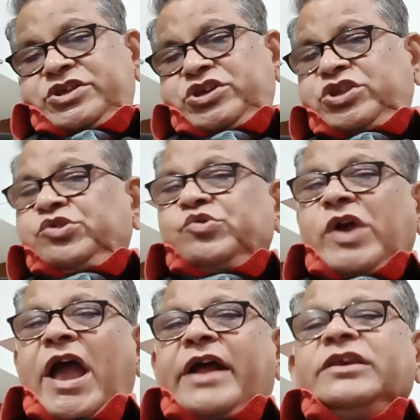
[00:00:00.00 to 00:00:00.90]
new
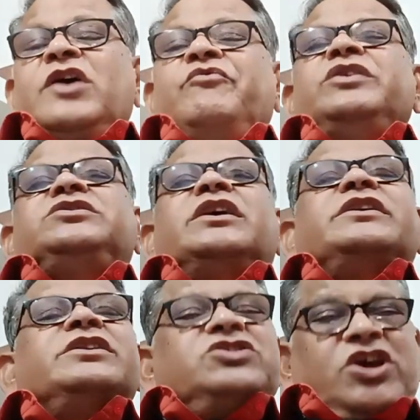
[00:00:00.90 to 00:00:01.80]
act with certain
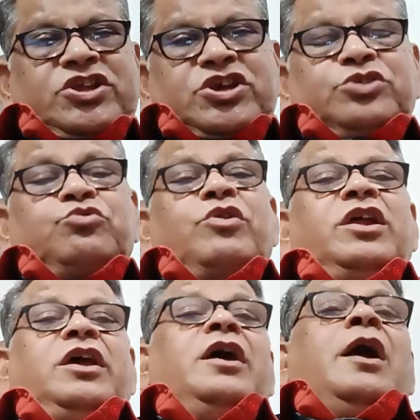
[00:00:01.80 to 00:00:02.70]
changes
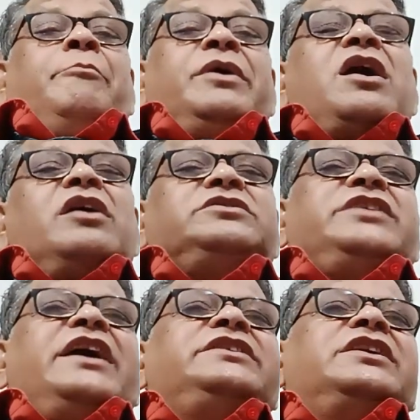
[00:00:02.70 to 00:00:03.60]
only, because
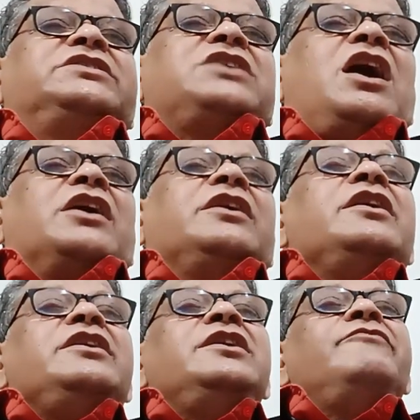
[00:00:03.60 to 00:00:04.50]
changes are
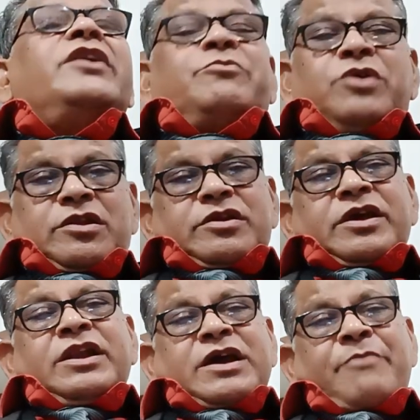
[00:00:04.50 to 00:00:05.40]
inevitable,
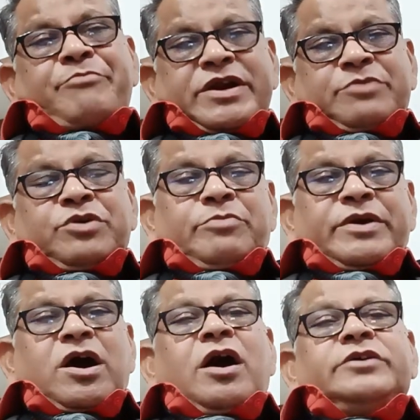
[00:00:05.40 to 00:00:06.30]
incompatible,
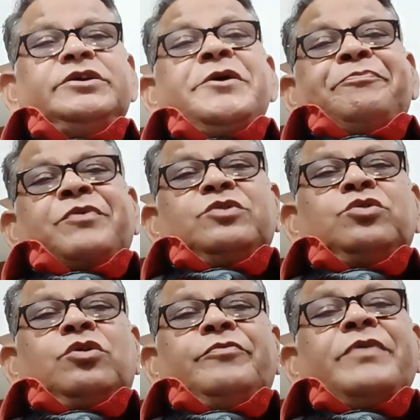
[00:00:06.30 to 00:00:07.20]
because
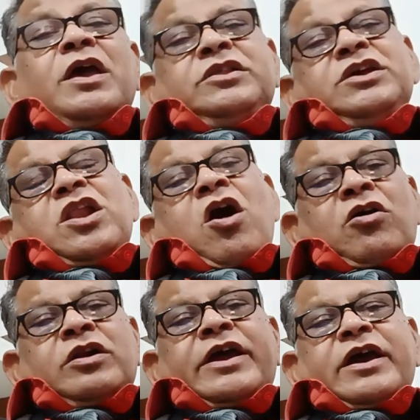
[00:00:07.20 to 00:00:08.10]
so the long
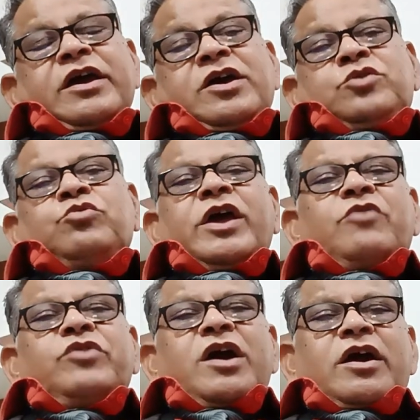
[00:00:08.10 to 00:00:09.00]
day today
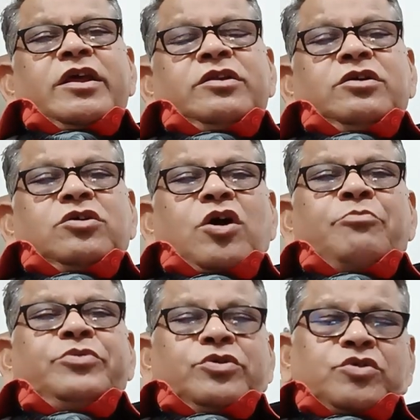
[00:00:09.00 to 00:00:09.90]
we are in a
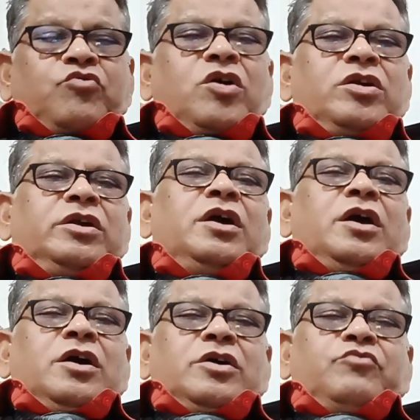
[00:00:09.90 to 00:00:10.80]
computer world,
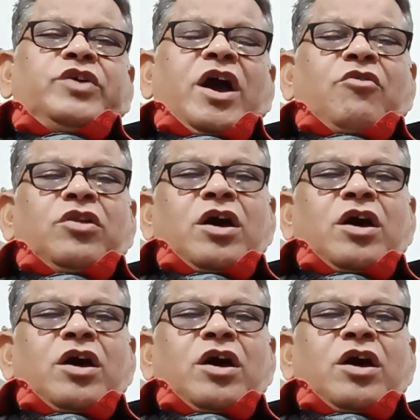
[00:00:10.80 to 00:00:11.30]
we have